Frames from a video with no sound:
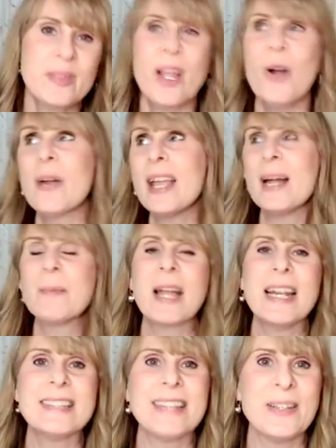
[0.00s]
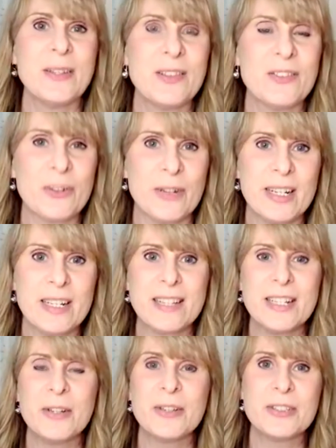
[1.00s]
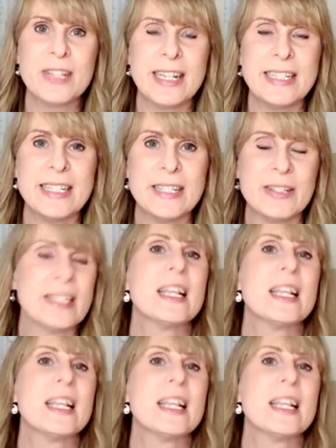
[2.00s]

Okay, I'm going to tell you the story because I know you're dying to hear it.